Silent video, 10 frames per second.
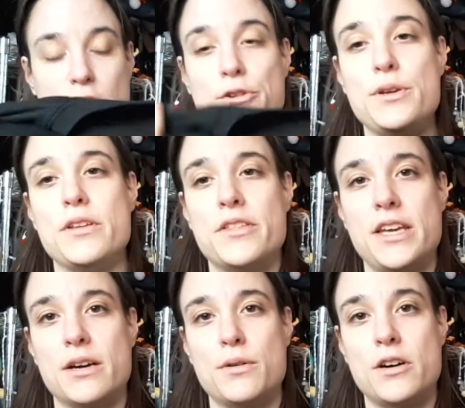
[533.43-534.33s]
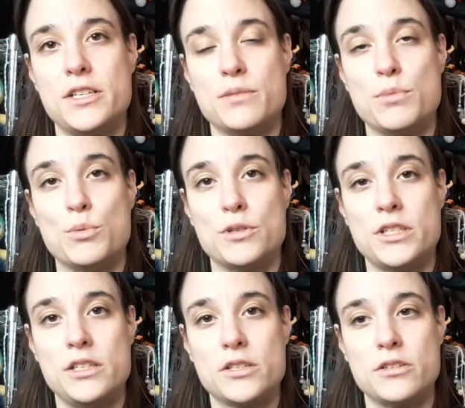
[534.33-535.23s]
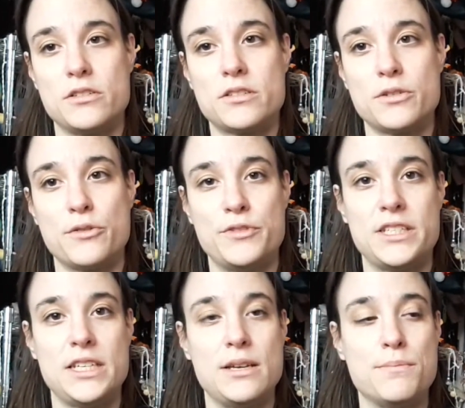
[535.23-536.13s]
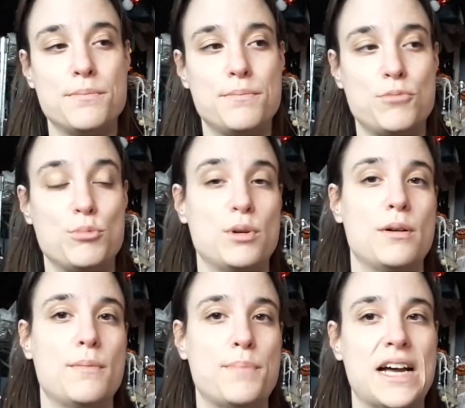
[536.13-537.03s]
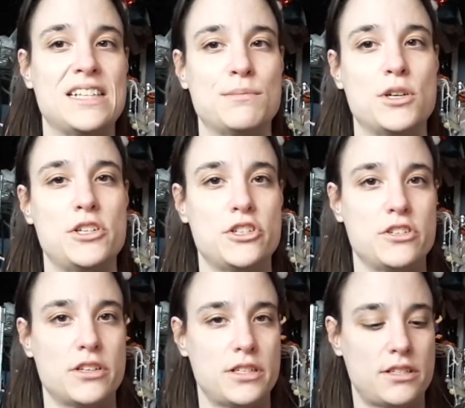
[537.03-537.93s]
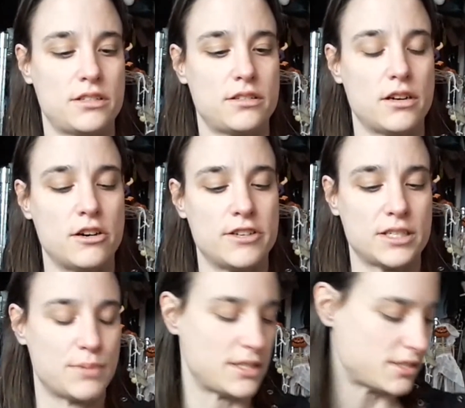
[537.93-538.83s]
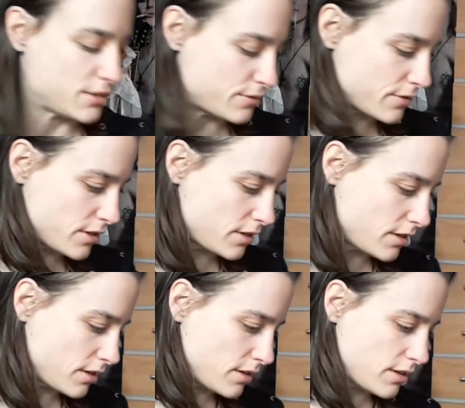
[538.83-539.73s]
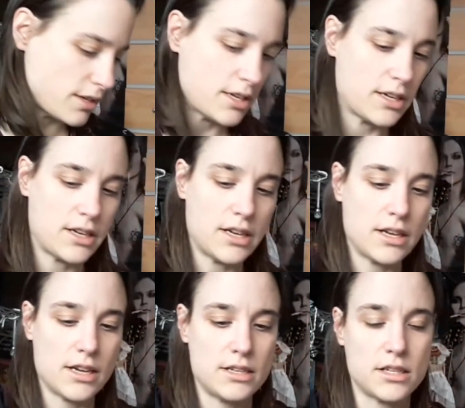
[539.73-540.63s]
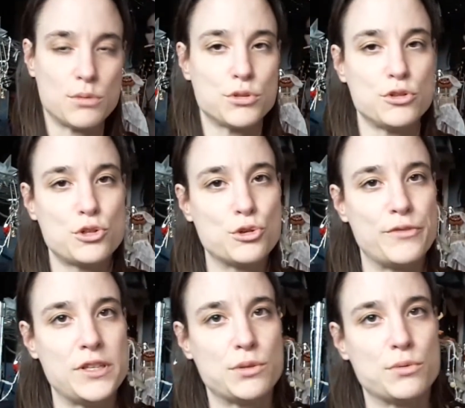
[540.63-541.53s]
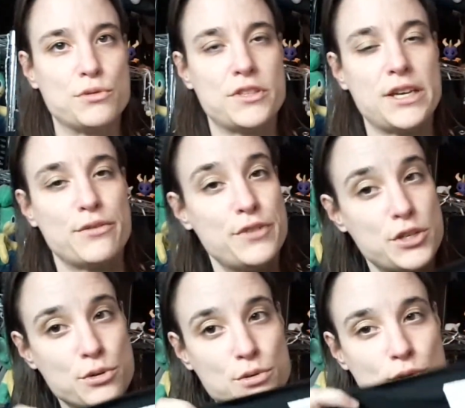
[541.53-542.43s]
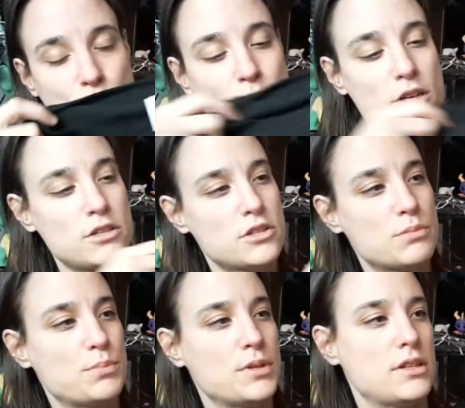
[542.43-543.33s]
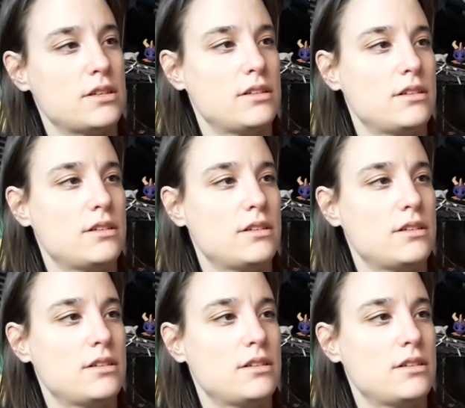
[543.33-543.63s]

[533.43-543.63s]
the only item I wanted, because obviously proper band merchandise are expensive. And I wasn't sure if this was the official merch, but